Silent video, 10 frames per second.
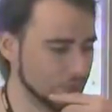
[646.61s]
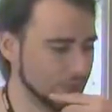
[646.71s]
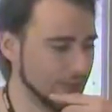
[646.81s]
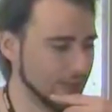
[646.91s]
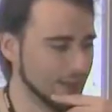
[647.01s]
So
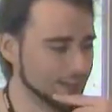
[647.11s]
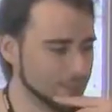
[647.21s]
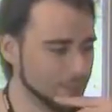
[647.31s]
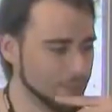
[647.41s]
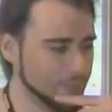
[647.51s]
there are
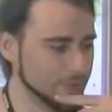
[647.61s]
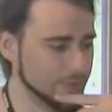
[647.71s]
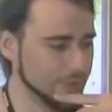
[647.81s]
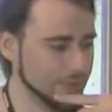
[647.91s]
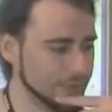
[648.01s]
other
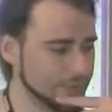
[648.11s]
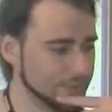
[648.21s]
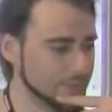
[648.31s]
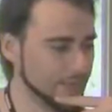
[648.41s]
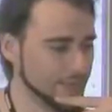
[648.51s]
people here
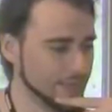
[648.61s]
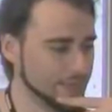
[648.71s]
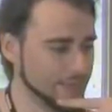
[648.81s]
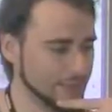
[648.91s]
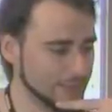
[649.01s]
that are,
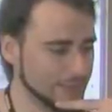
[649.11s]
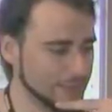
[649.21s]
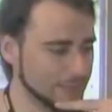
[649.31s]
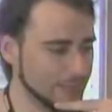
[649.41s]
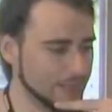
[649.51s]
that are
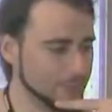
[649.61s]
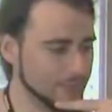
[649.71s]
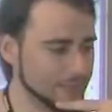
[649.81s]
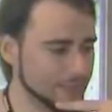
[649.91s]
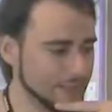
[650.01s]
nearby,
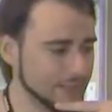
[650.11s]
but